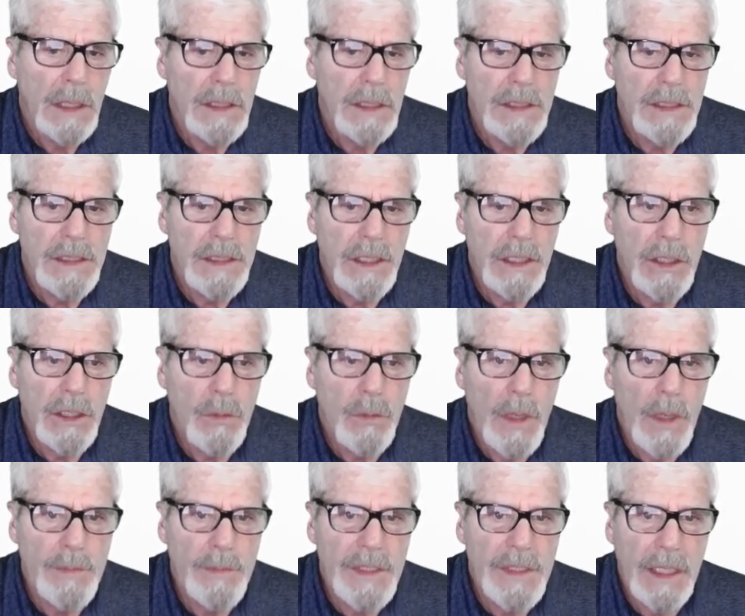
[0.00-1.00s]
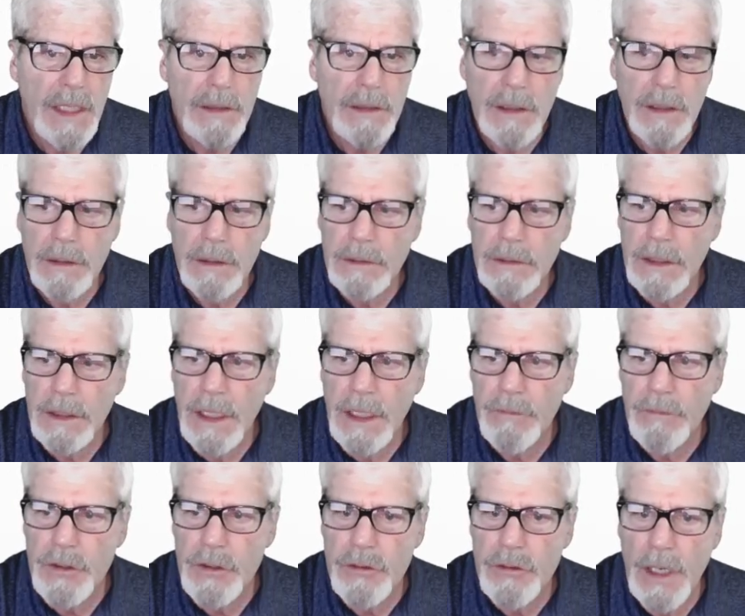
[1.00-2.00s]
this is a good website to
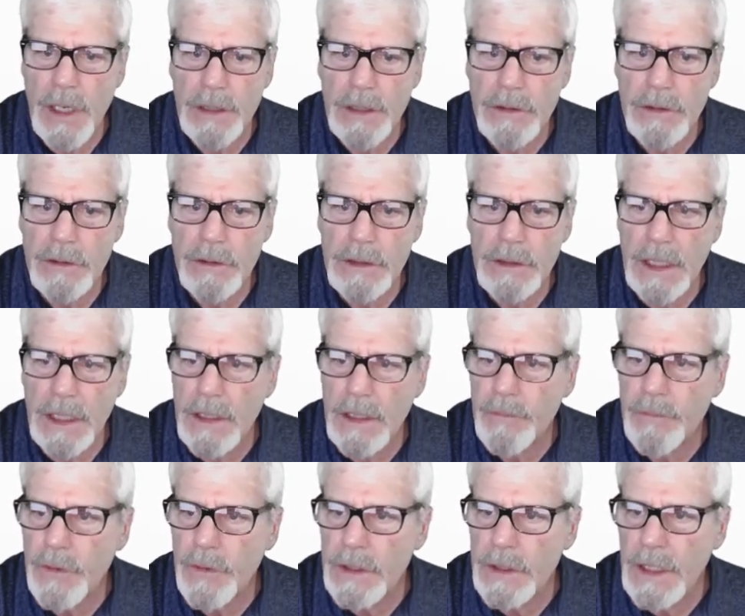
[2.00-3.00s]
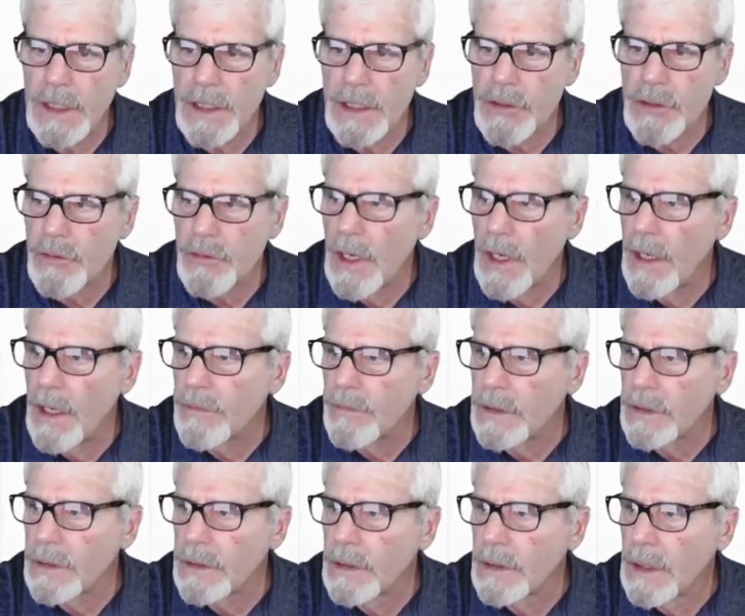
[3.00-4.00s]
give a try to. Take it for a test drive